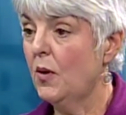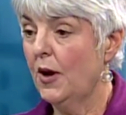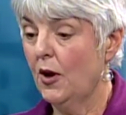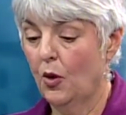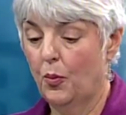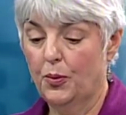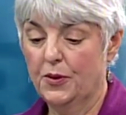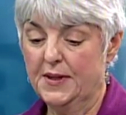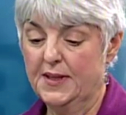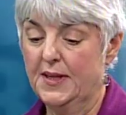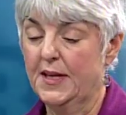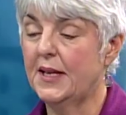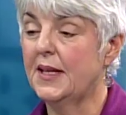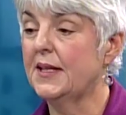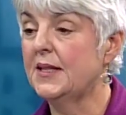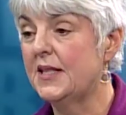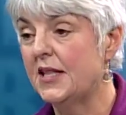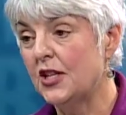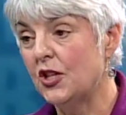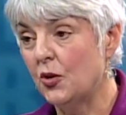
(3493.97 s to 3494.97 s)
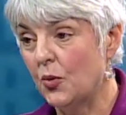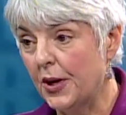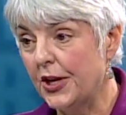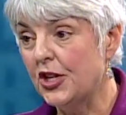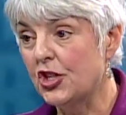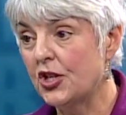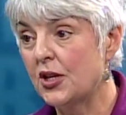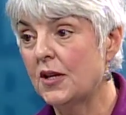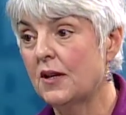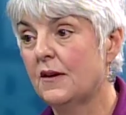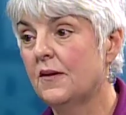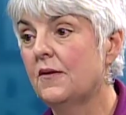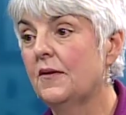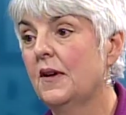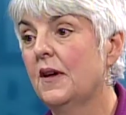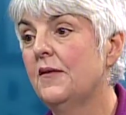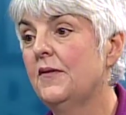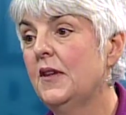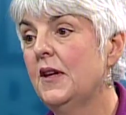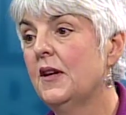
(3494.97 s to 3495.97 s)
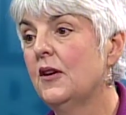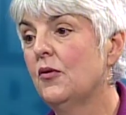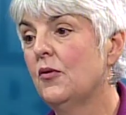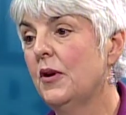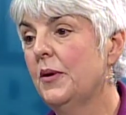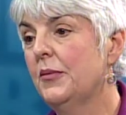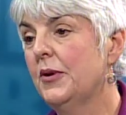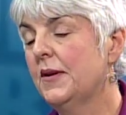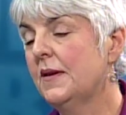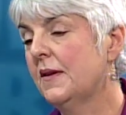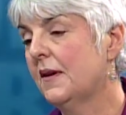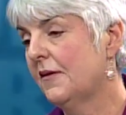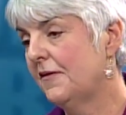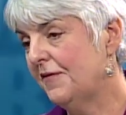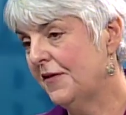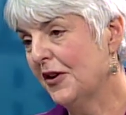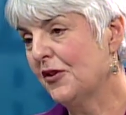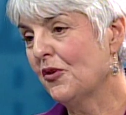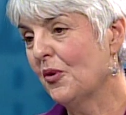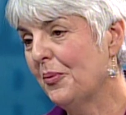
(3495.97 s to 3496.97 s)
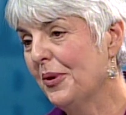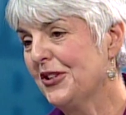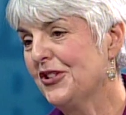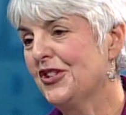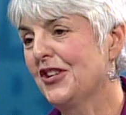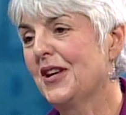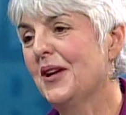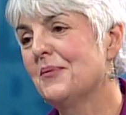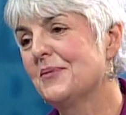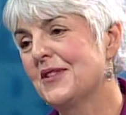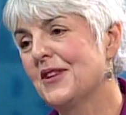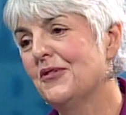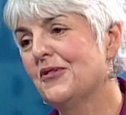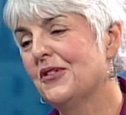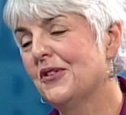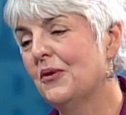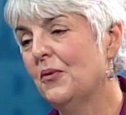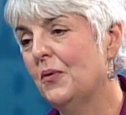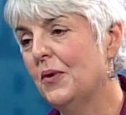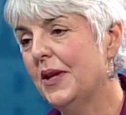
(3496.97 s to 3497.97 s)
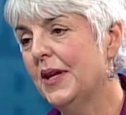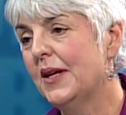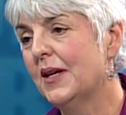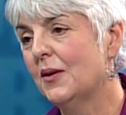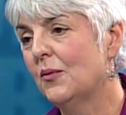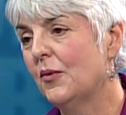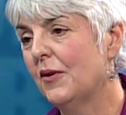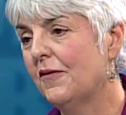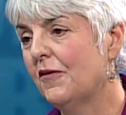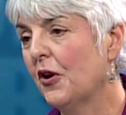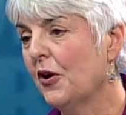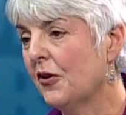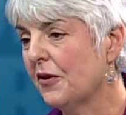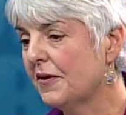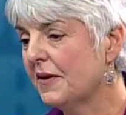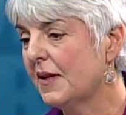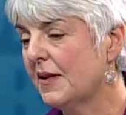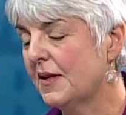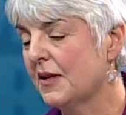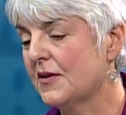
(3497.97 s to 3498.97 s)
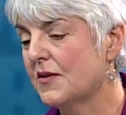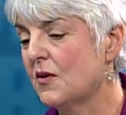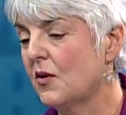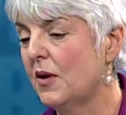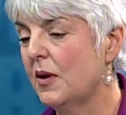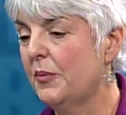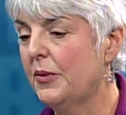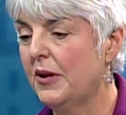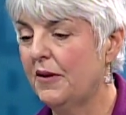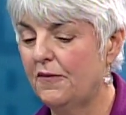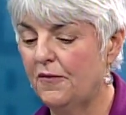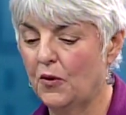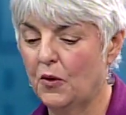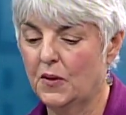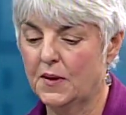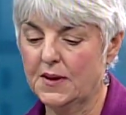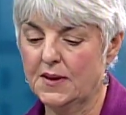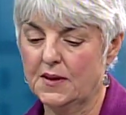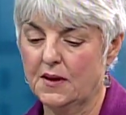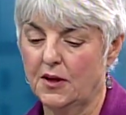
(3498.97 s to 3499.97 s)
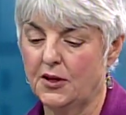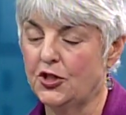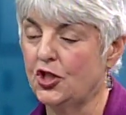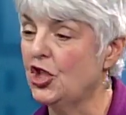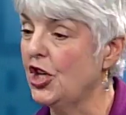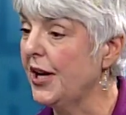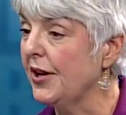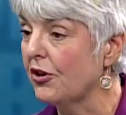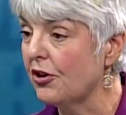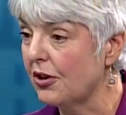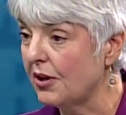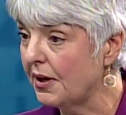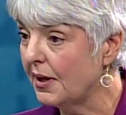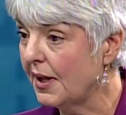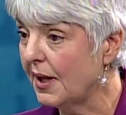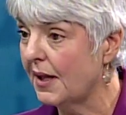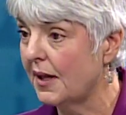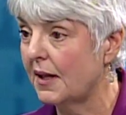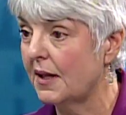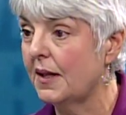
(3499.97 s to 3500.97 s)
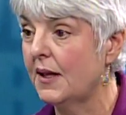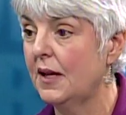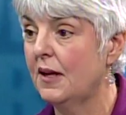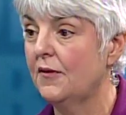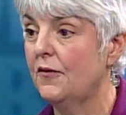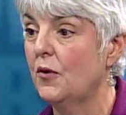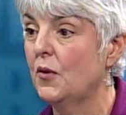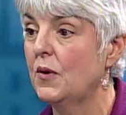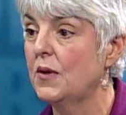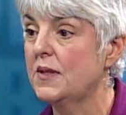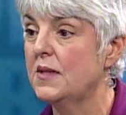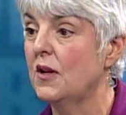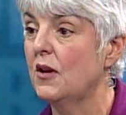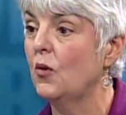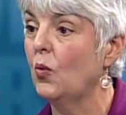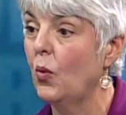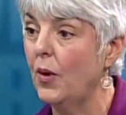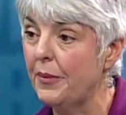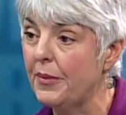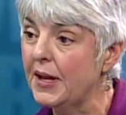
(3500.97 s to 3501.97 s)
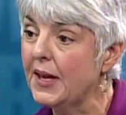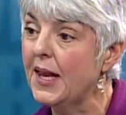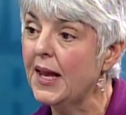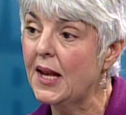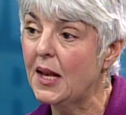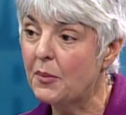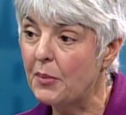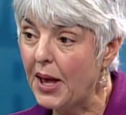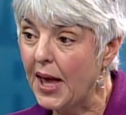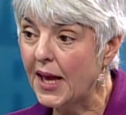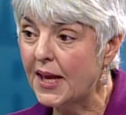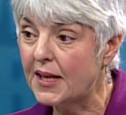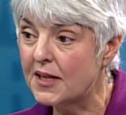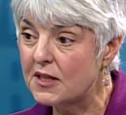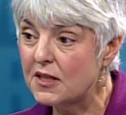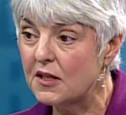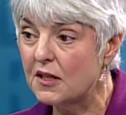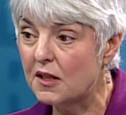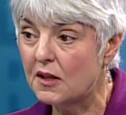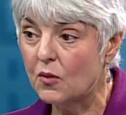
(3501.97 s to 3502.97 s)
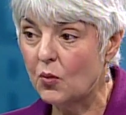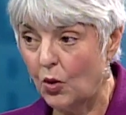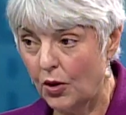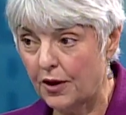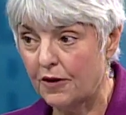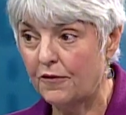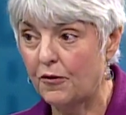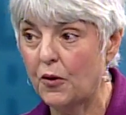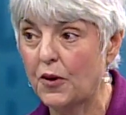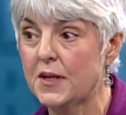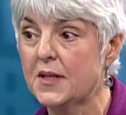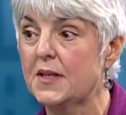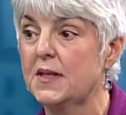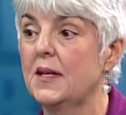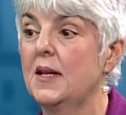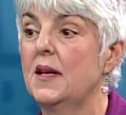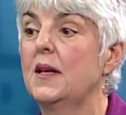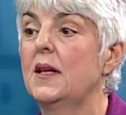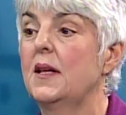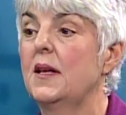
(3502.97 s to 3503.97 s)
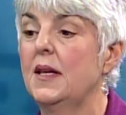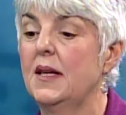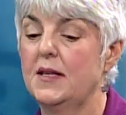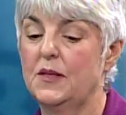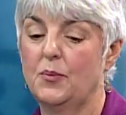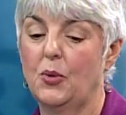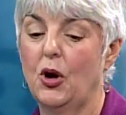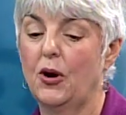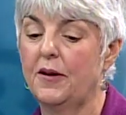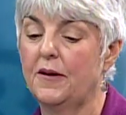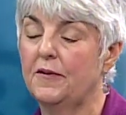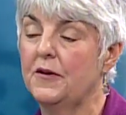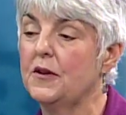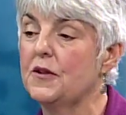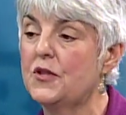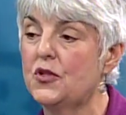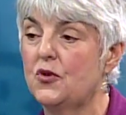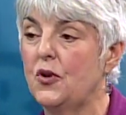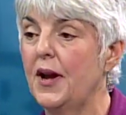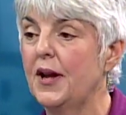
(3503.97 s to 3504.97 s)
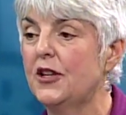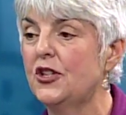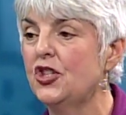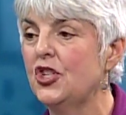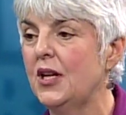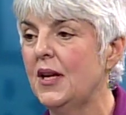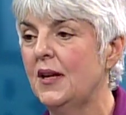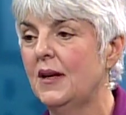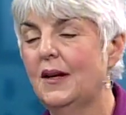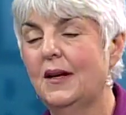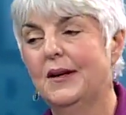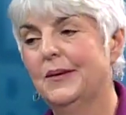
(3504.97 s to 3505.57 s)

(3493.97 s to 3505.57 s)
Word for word: I hope we'll see a continuation of the agreement. The federal budget comes out in a week, and we've heard that there's going to be a focus on gender and a focus on women getting back into the workforce as part of their strategy.